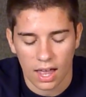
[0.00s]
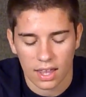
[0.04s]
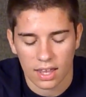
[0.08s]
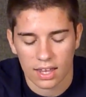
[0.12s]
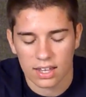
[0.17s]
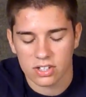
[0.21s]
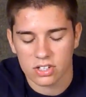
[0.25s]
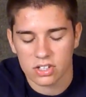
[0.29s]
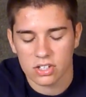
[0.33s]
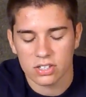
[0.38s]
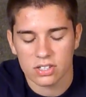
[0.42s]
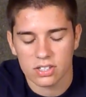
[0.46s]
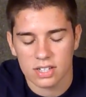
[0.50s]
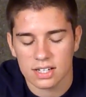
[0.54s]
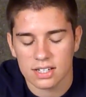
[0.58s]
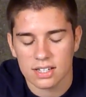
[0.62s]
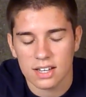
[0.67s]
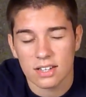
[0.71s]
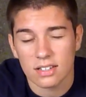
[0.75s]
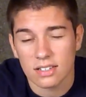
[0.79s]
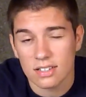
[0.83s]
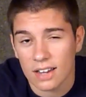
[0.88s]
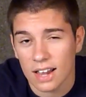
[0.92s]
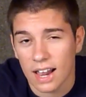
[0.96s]
It
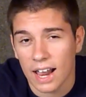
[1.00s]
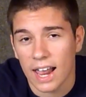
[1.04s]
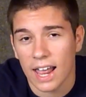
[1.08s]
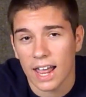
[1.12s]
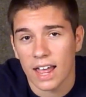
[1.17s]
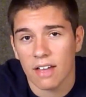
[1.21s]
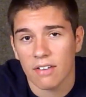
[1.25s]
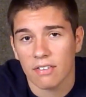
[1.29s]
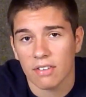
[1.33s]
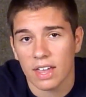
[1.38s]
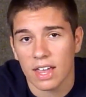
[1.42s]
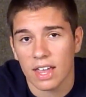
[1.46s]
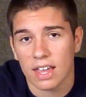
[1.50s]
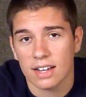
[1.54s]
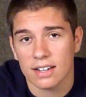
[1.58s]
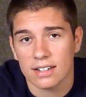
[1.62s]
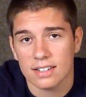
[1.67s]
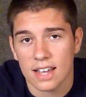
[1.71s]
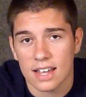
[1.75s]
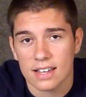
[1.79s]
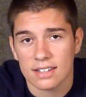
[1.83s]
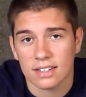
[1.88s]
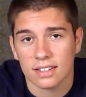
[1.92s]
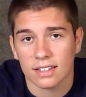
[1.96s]
doesn't have a
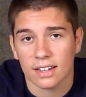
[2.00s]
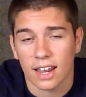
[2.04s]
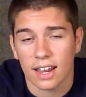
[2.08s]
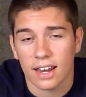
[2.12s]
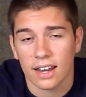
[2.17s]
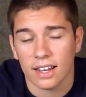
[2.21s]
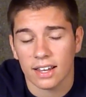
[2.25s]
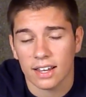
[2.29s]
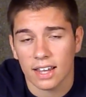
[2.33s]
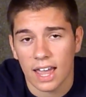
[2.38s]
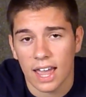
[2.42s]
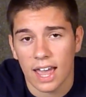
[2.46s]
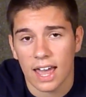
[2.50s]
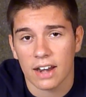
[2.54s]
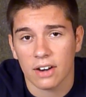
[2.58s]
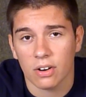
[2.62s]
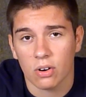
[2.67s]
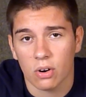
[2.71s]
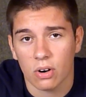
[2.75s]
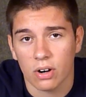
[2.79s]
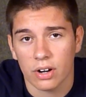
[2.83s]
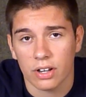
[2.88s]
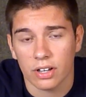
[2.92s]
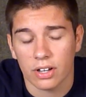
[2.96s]
designated
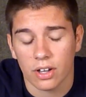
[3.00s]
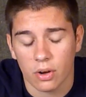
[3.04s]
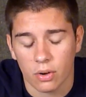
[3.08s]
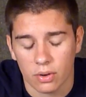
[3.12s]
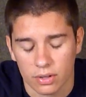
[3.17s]
category to go